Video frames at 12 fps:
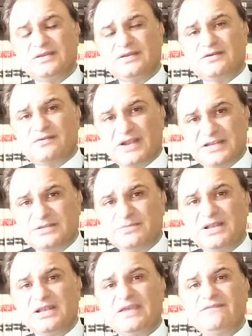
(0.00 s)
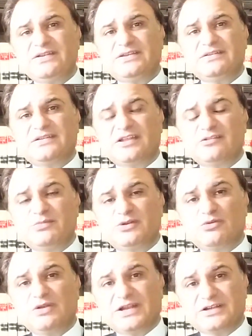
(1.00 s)
credible evidence has been
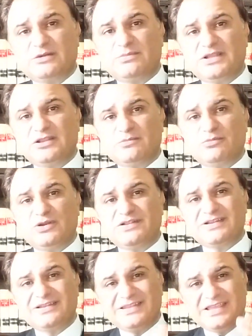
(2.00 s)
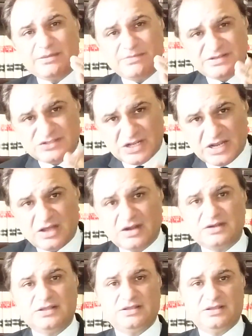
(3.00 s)
collected by the police and they have been
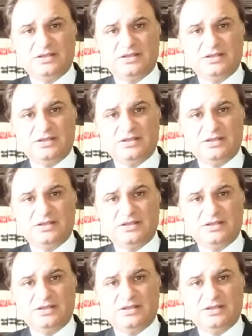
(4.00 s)
challaned,